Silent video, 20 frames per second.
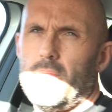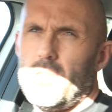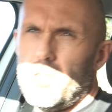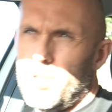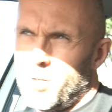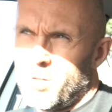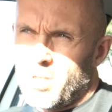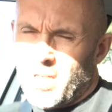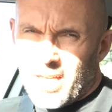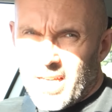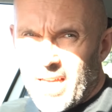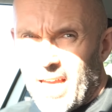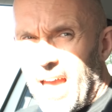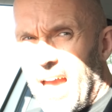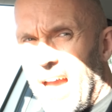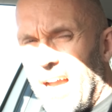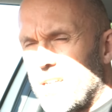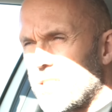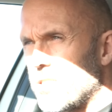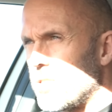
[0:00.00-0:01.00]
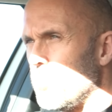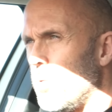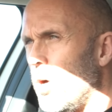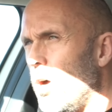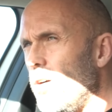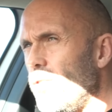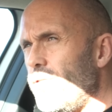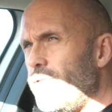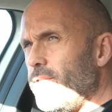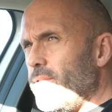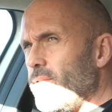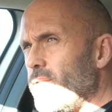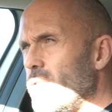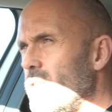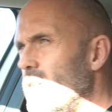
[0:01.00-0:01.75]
Do you think it hacks them off?